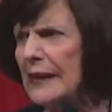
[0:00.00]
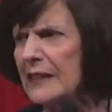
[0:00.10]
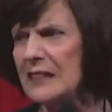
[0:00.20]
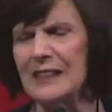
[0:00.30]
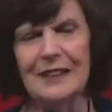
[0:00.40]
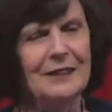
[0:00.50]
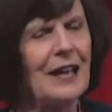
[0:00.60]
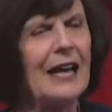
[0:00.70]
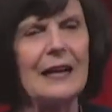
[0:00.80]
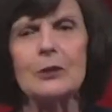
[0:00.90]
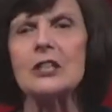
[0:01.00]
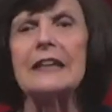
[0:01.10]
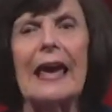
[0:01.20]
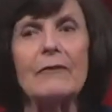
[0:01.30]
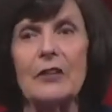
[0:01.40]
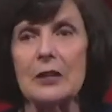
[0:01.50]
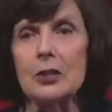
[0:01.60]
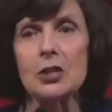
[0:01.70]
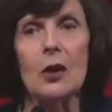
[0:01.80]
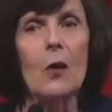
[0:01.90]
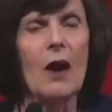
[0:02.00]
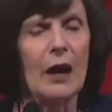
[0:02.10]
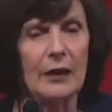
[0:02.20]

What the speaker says: I said, and I was laughing so hard.